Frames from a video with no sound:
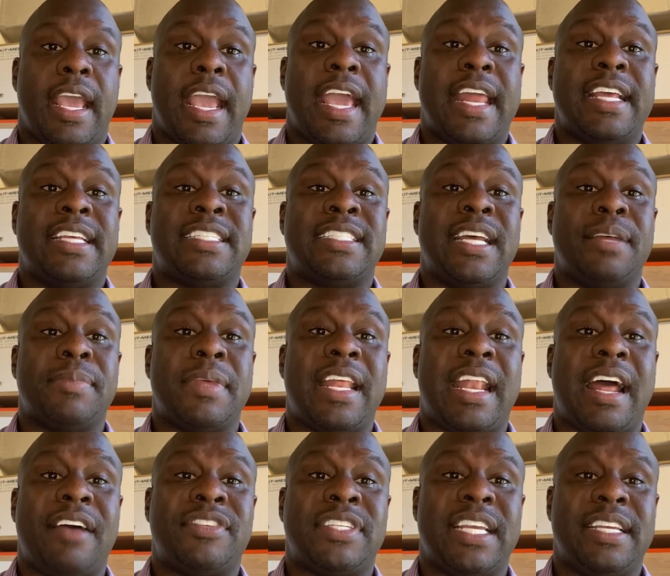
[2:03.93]
And it's something that
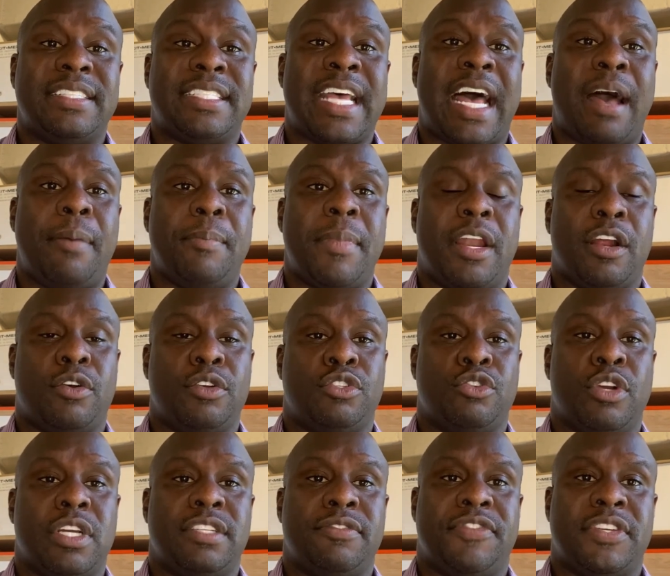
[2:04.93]
I've seen top medical
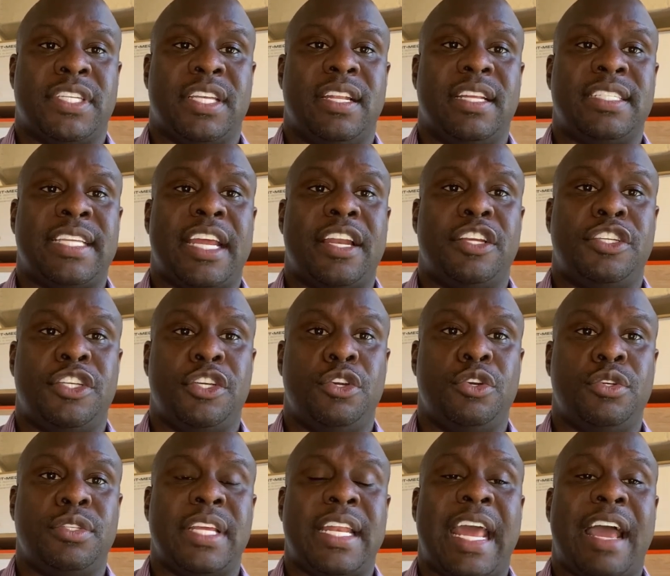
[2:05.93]
tourism facilitators
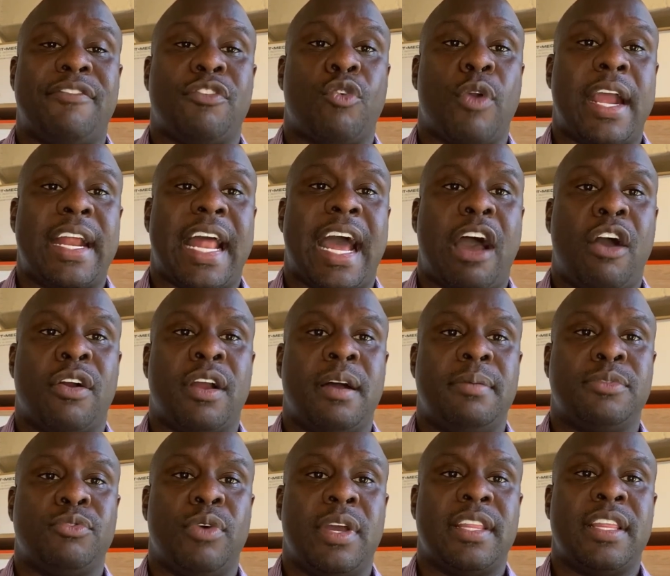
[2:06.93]
use and have great
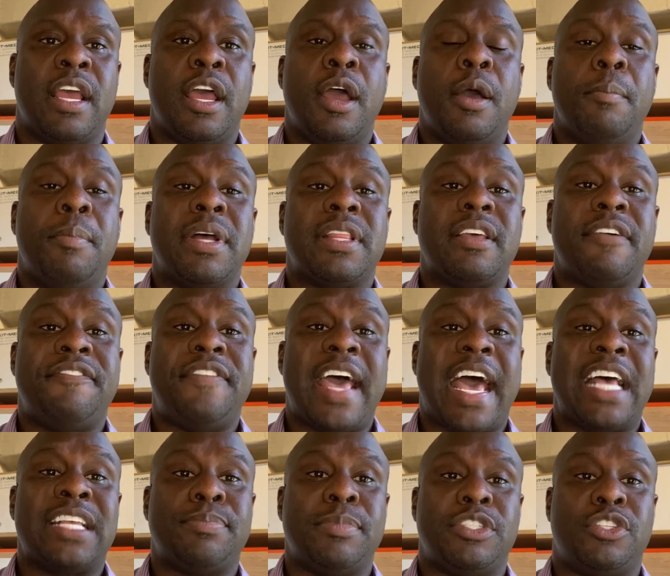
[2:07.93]
outcomes with, but the
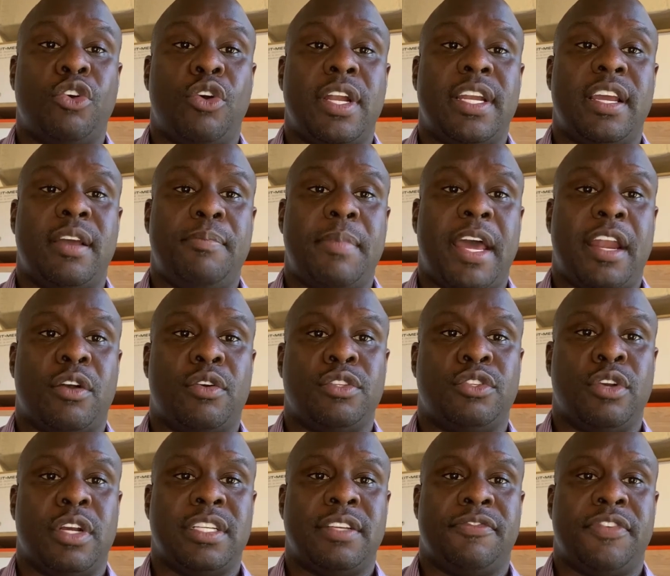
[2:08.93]
vast majority of medical
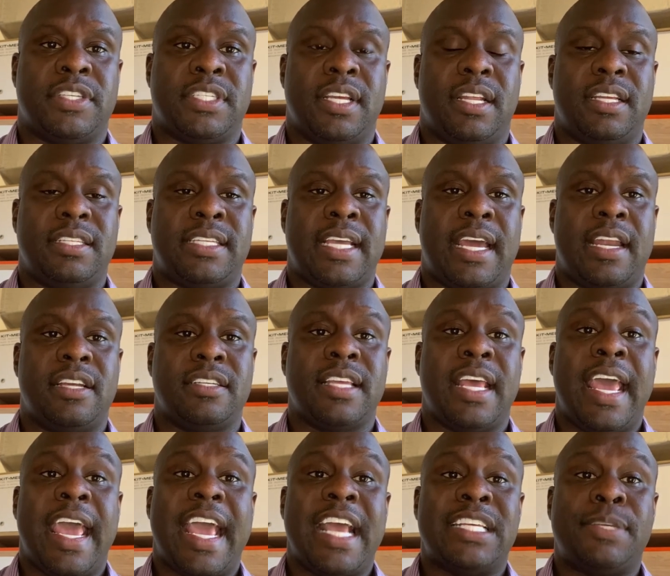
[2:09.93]
tourism facilitators,
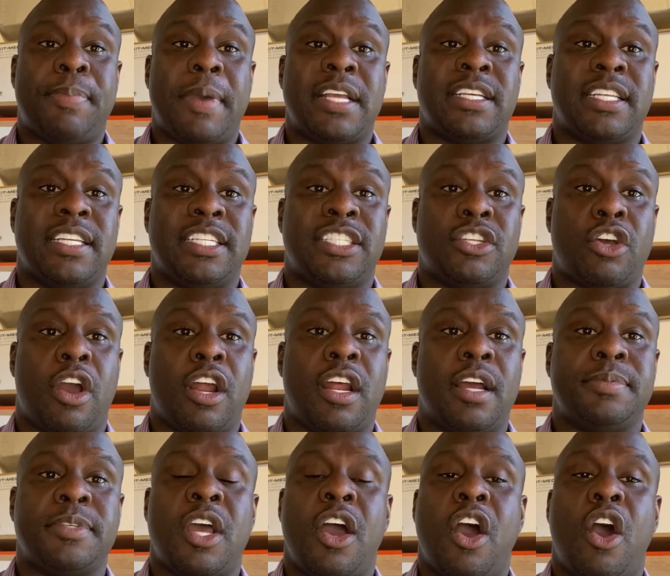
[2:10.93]
especially
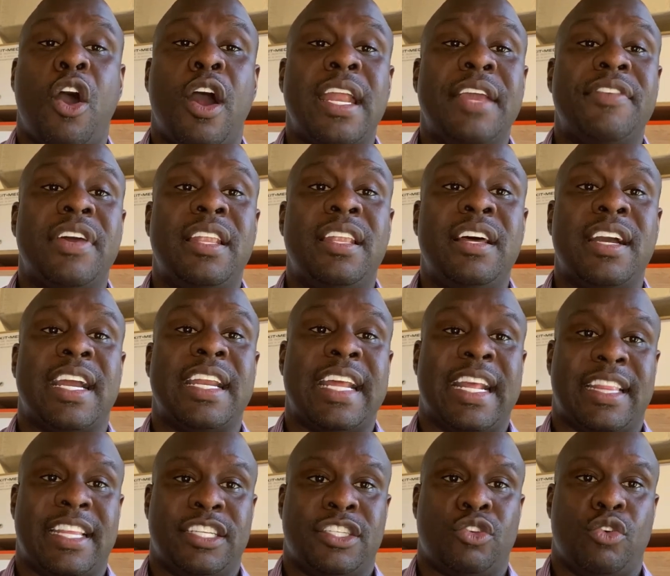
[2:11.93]
startups, aren't even looking
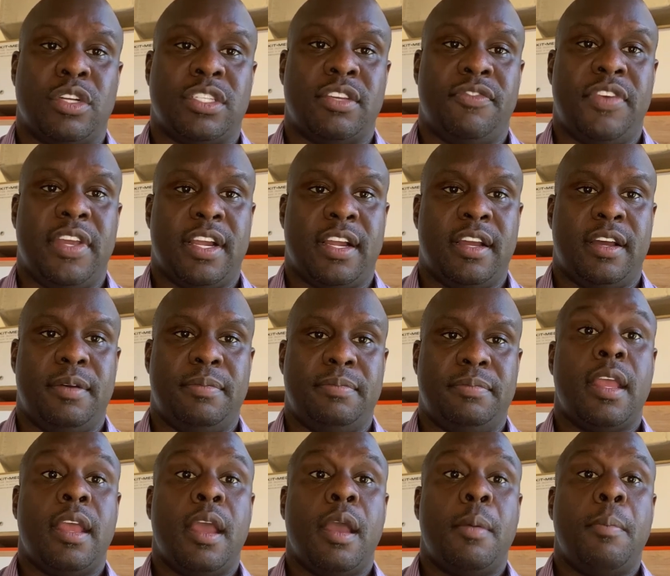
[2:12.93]
at this source of
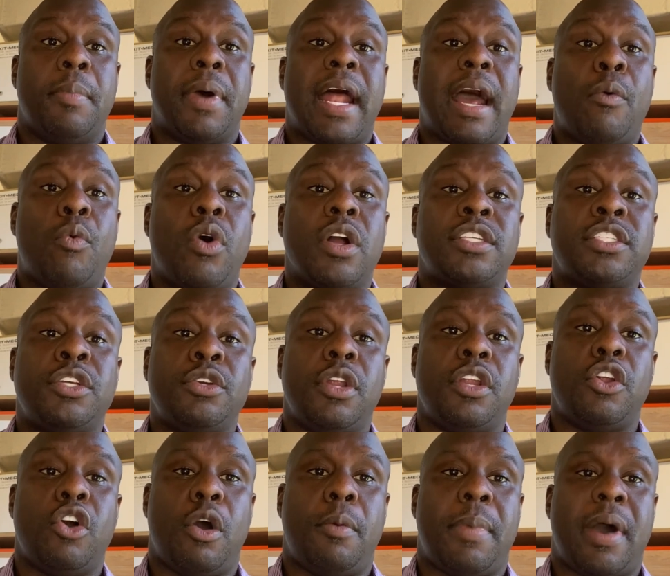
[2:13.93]
income. But I want you to
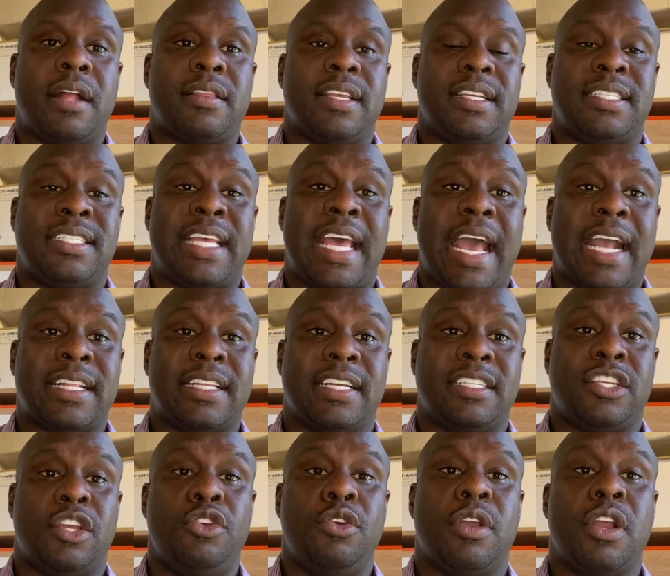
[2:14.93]
know about this tactic
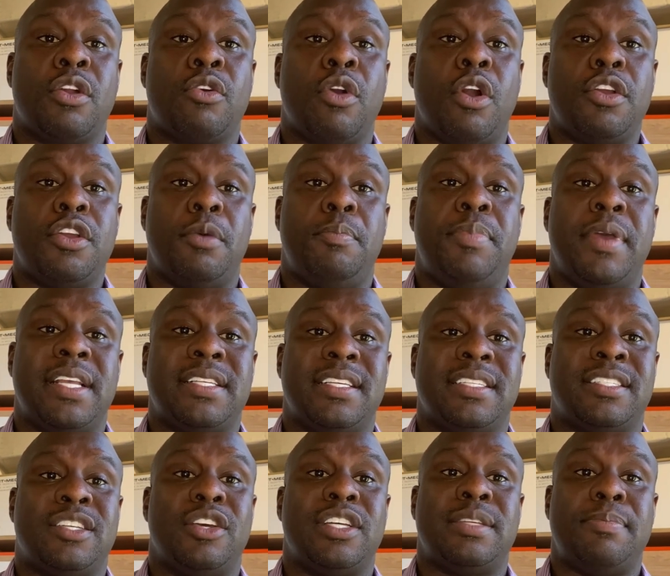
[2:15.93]
so you can grow your
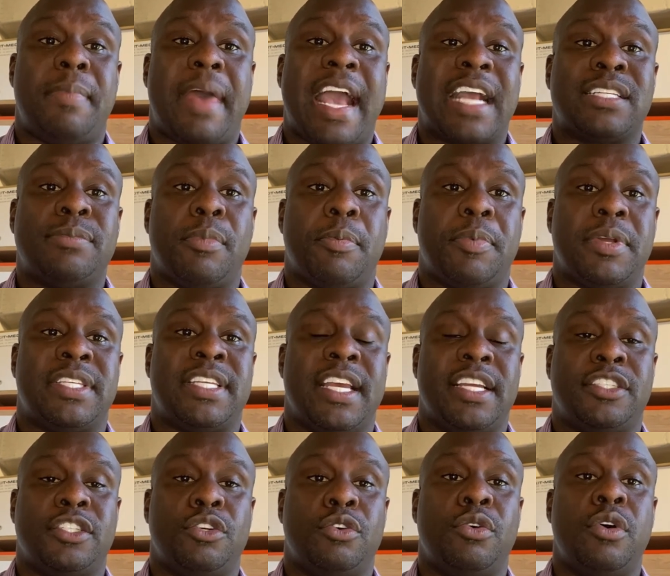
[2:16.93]
business to its maximum
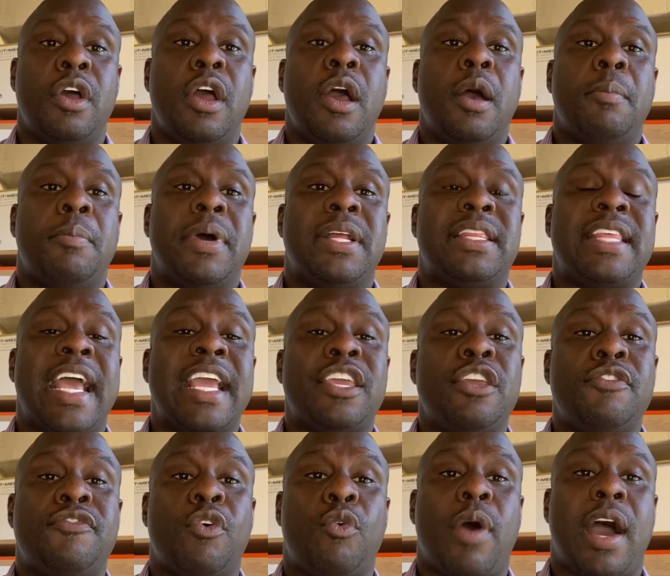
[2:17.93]
potential. But thank
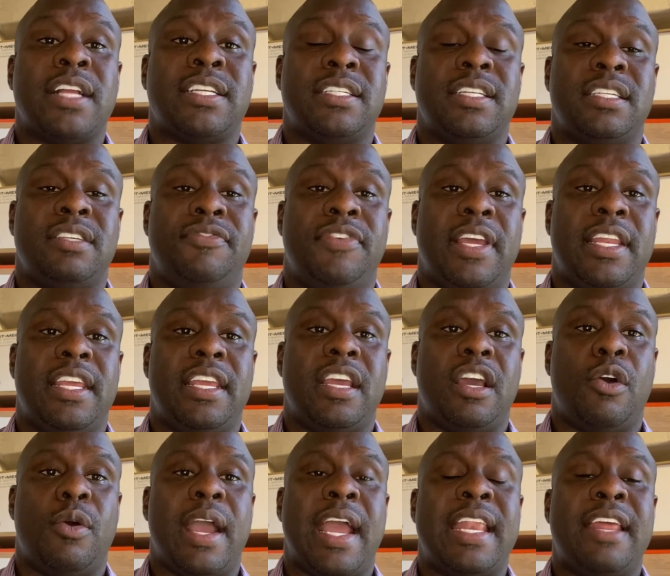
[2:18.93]
you for watching this
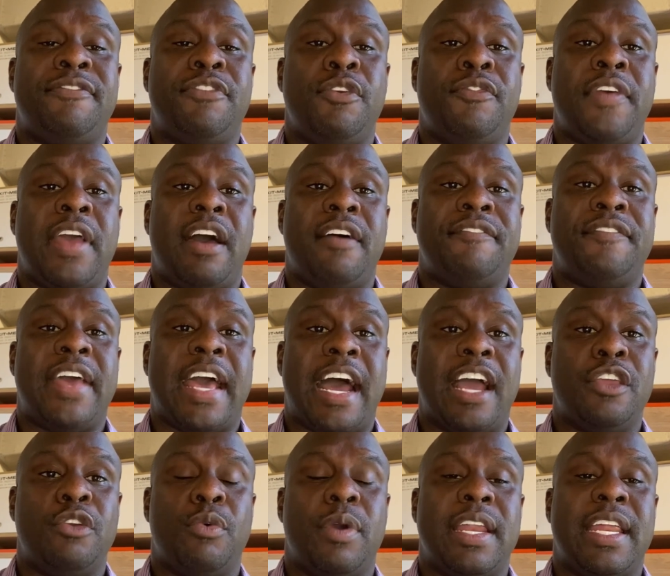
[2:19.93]
video. And if you found
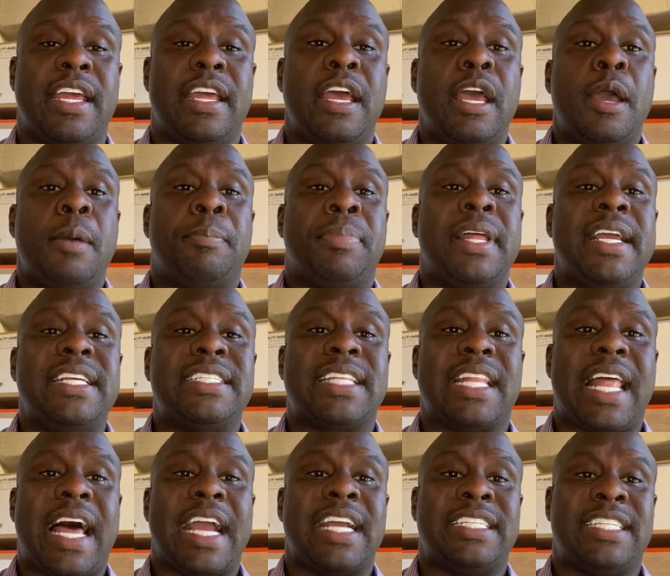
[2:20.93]
value in it, please
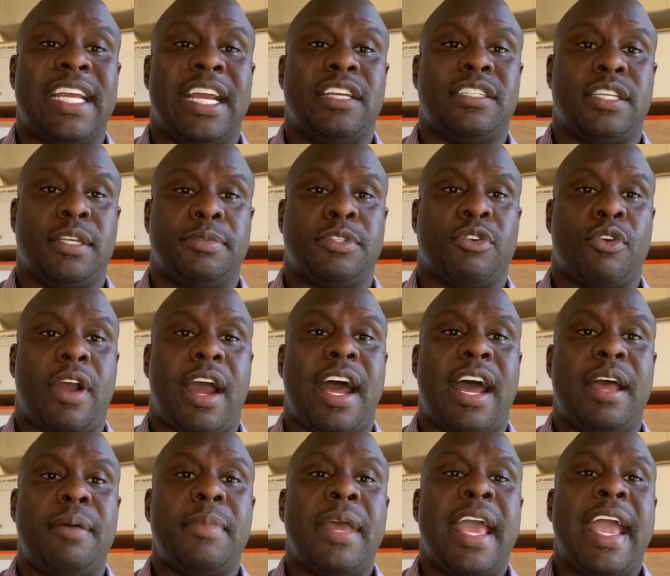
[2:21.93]
like, share, and
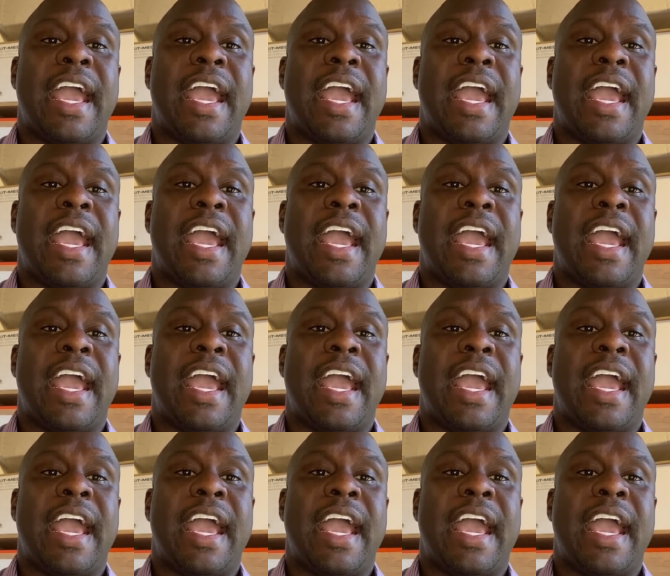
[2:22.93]
subscribe.